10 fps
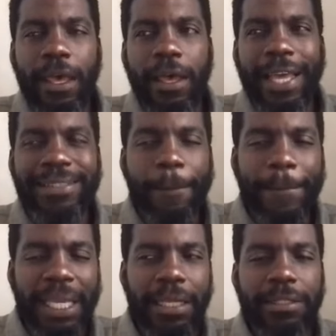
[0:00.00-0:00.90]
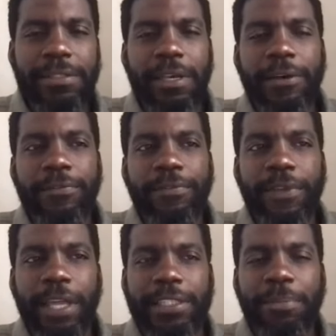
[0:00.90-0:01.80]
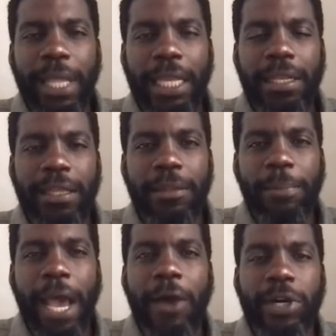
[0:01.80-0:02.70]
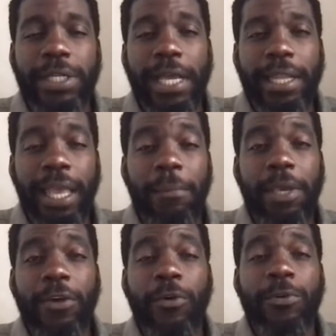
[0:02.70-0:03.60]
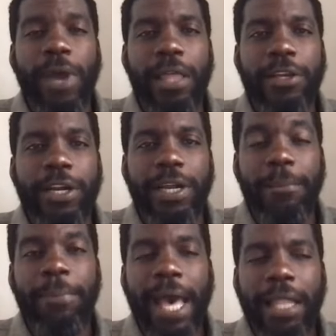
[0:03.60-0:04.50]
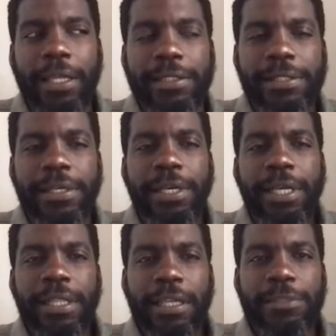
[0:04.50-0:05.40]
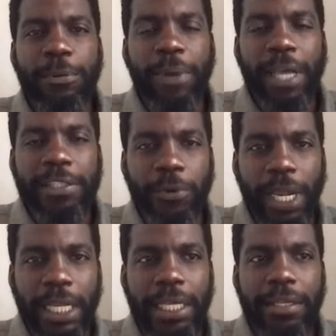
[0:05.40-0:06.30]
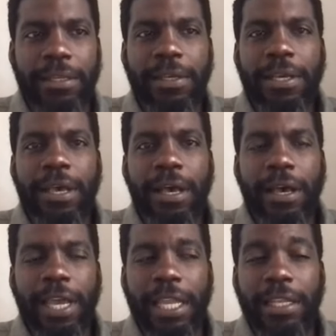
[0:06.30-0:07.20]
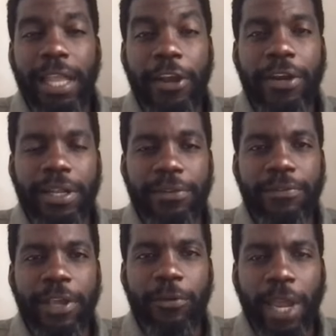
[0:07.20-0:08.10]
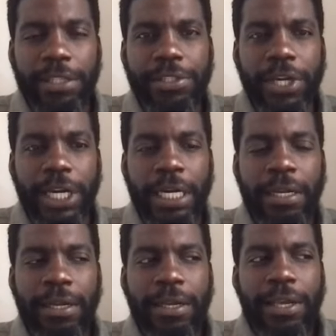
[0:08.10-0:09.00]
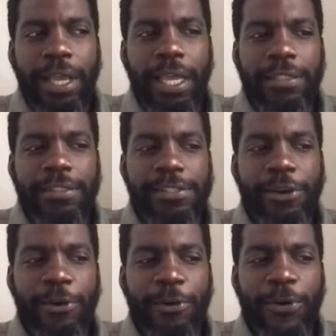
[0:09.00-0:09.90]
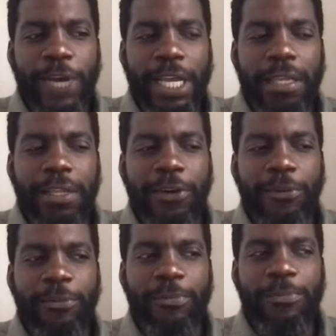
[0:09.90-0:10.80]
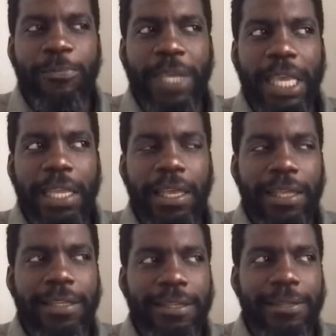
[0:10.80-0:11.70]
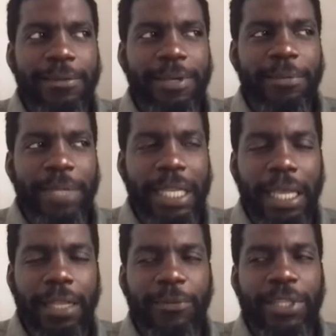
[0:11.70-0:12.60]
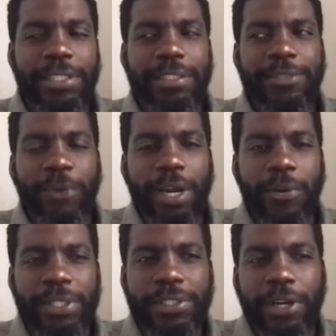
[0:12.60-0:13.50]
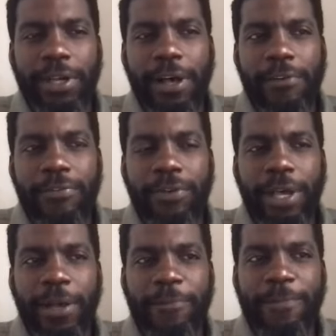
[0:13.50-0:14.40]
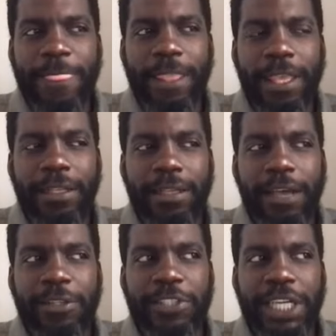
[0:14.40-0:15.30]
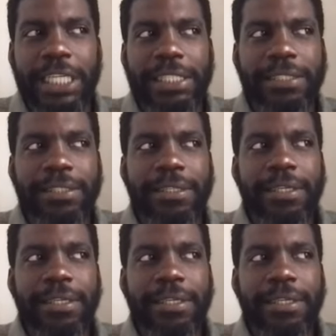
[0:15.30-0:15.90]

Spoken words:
as a means of explaining the power dynamic, or rather imbalance, that is perpetuated in narrative erasure. And so, you know, beginning in Benin, which is where we start off in Dr. J's